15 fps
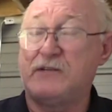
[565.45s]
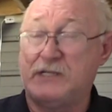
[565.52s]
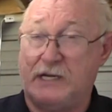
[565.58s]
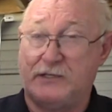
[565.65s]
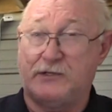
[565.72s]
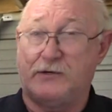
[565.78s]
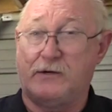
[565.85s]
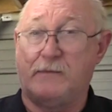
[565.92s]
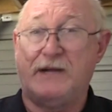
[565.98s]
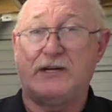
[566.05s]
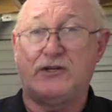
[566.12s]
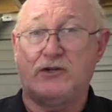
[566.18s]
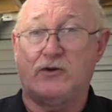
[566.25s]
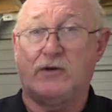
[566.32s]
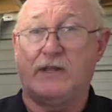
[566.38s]
sensor to make
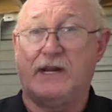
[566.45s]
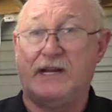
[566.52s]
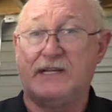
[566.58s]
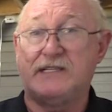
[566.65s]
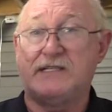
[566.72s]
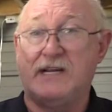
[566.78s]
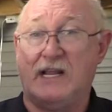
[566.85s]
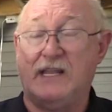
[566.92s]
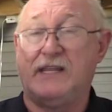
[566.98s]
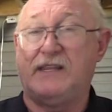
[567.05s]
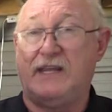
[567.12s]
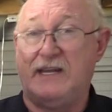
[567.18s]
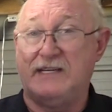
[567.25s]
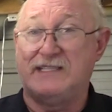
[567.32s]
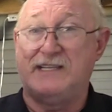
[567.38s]
sure that it's telling
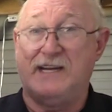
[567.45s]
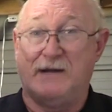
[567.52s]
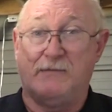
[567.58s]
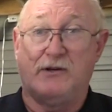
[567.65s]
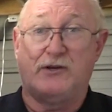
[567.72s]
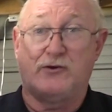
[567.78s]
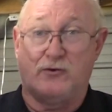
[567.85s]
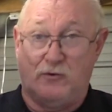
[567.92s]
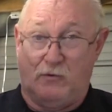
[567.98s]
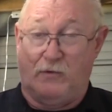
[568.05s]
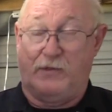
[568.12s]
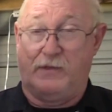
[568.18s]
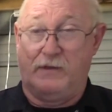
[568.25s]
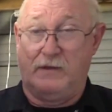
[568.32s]
the ECM the truth.